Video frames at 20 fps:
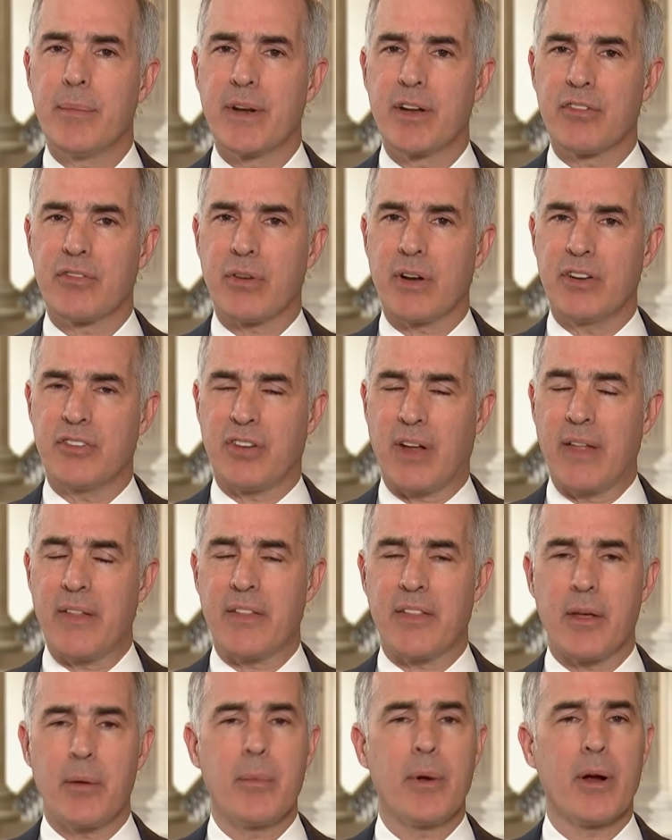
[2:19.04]
administration. I
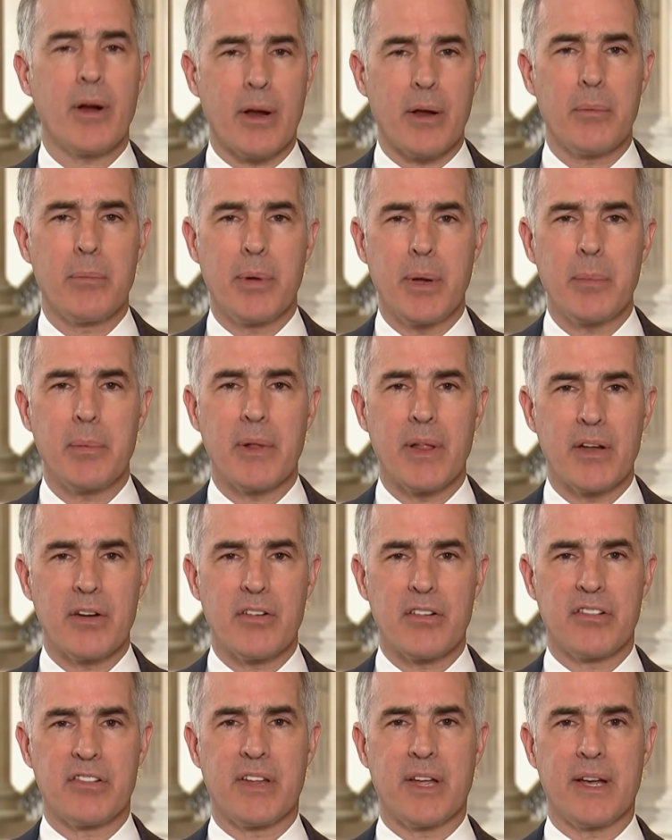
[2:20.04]
think the American people
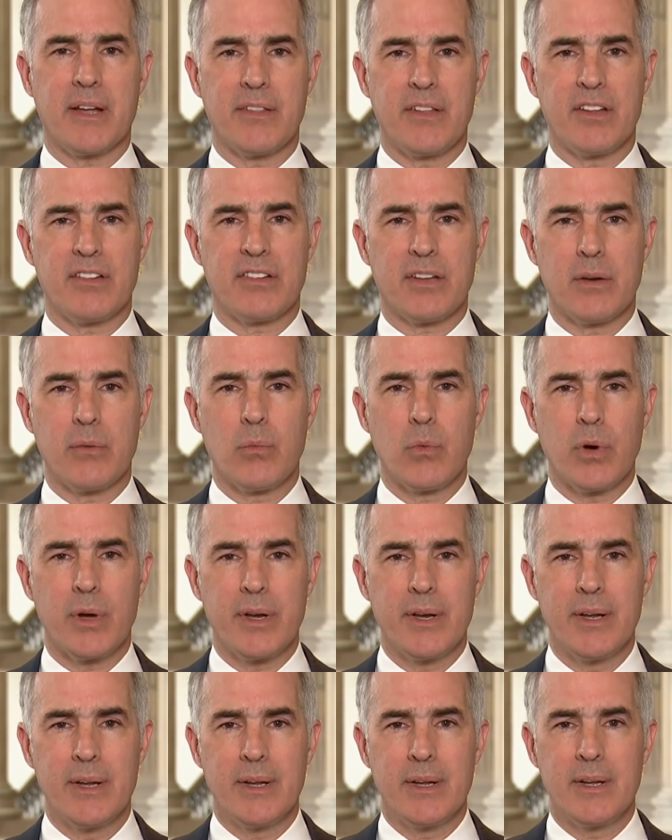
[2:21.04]
understand this and
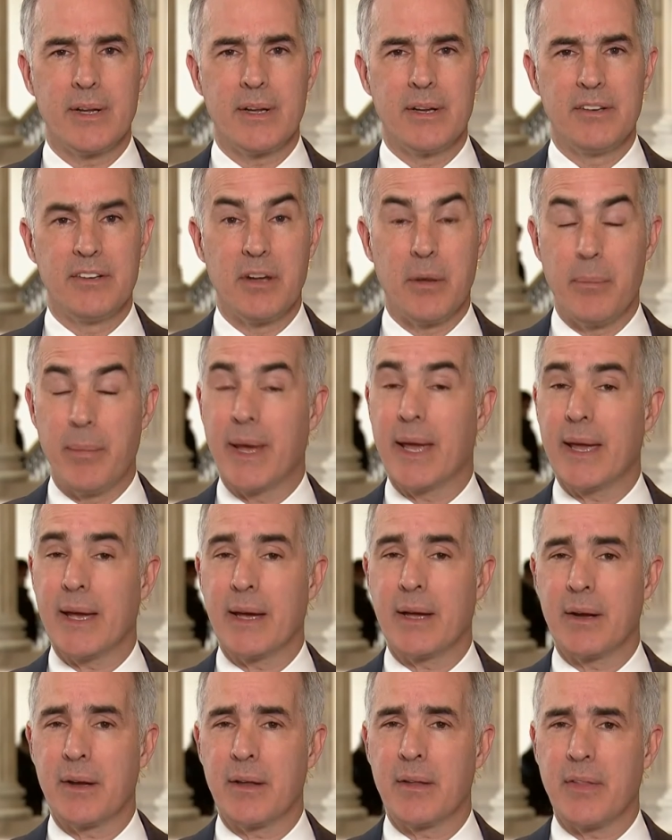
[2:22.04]
would
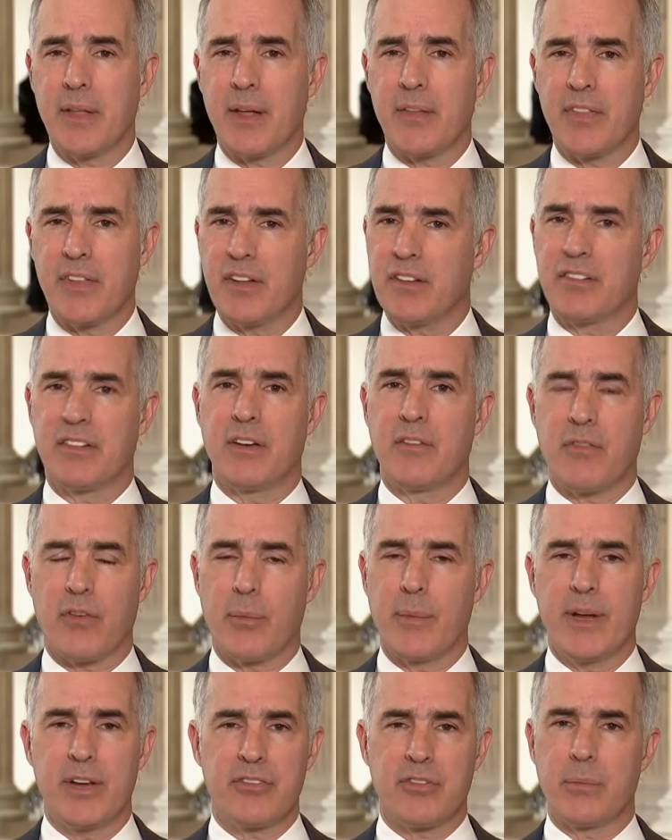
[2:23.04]
demand that this
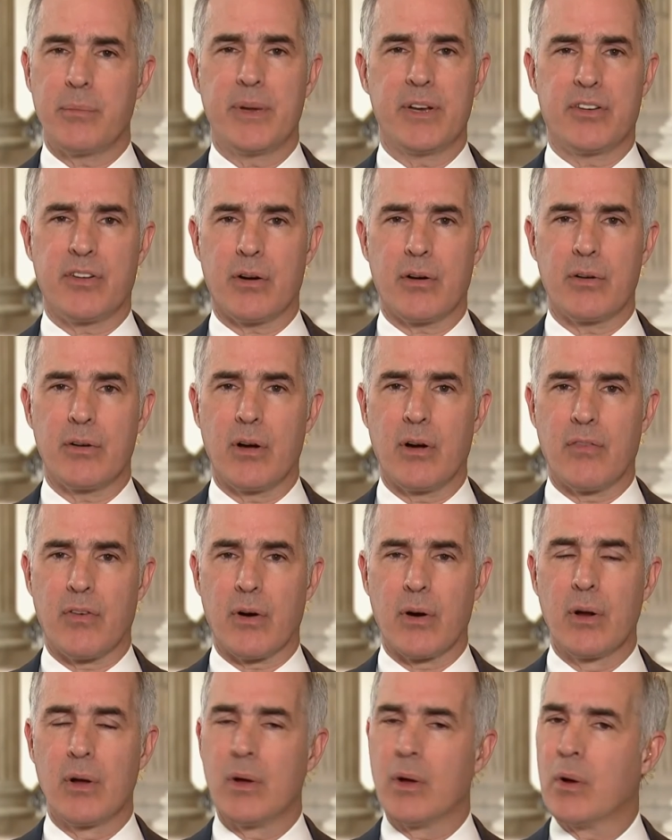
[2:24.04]
information be turned
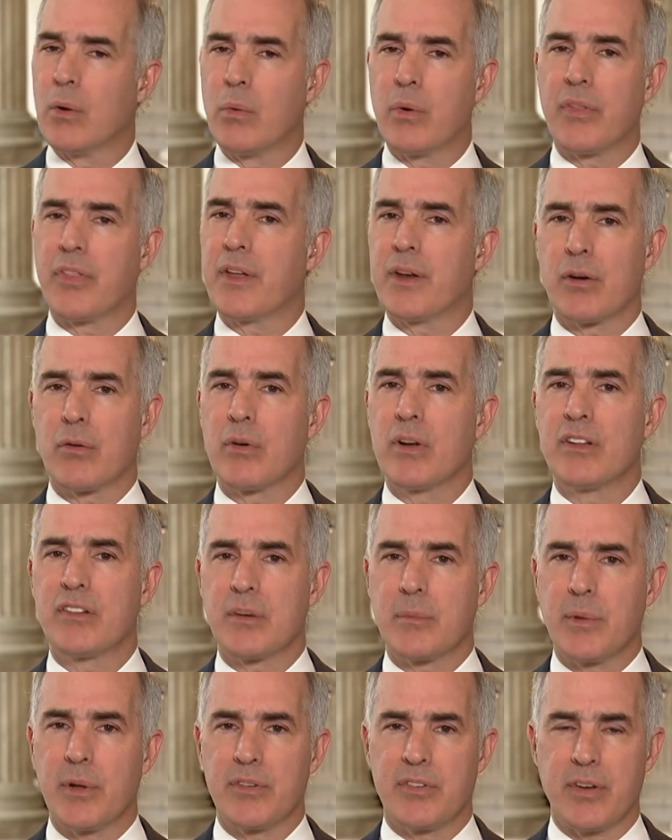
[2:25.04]
over within a
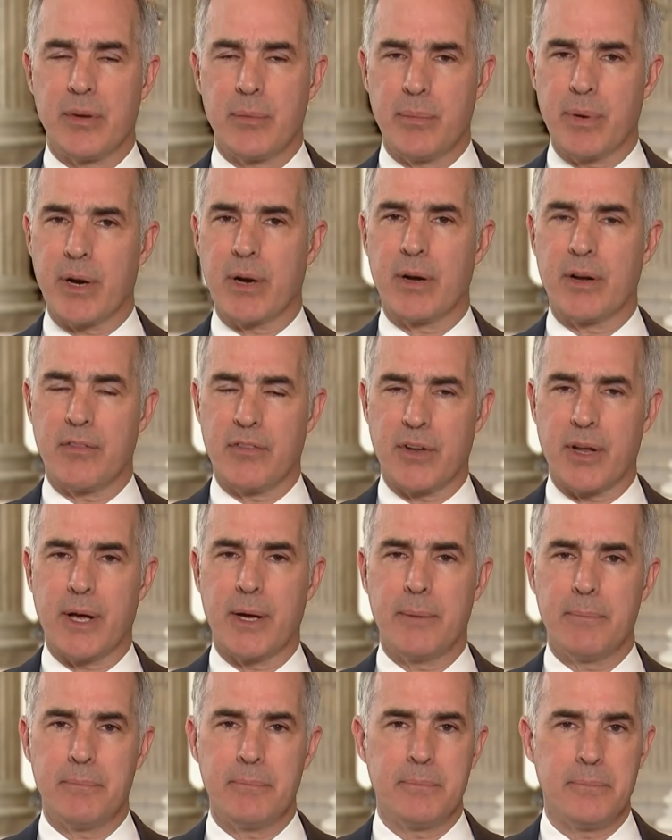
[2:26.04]
reasonable period of
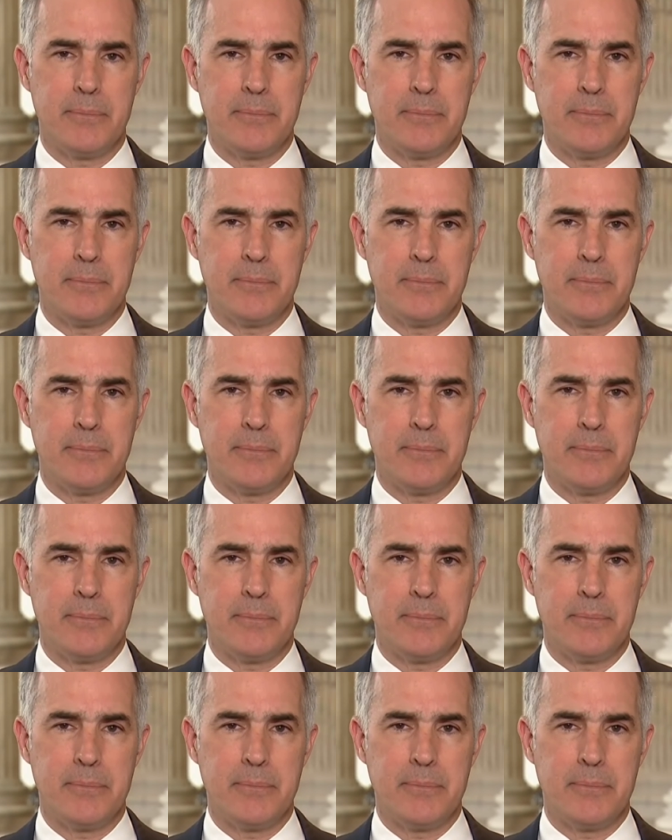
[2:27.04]
time.